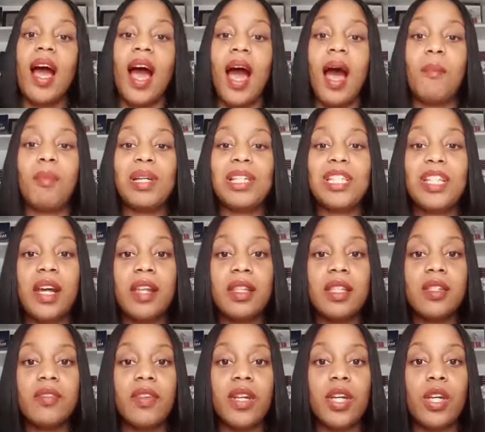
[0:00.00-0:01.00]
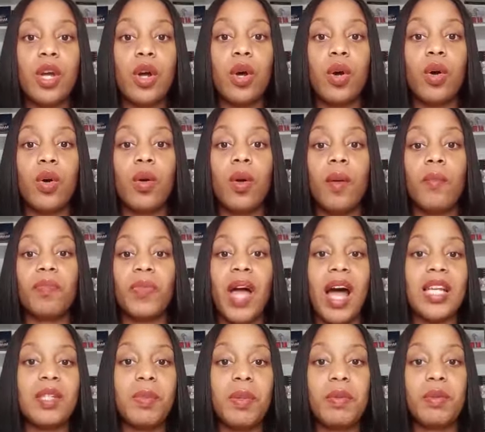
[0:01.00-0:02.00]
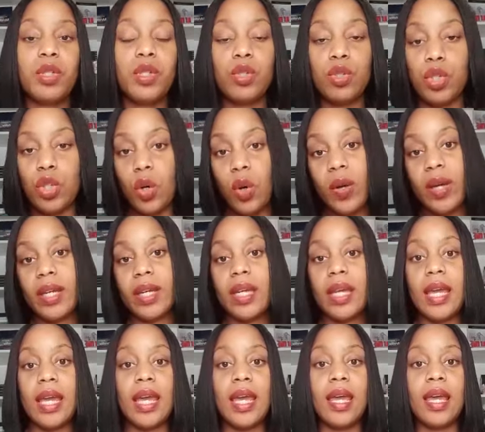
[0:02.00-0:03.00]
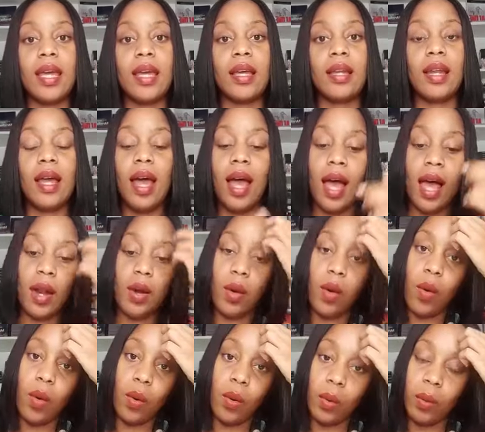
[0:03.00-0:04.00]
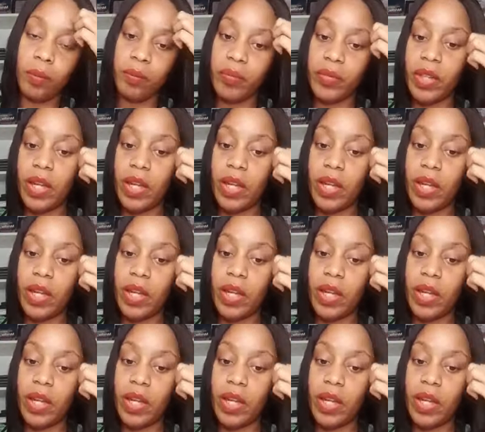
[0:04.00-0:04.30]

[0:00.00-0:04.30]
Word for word: Uh, please share this video, ask people to join in and all.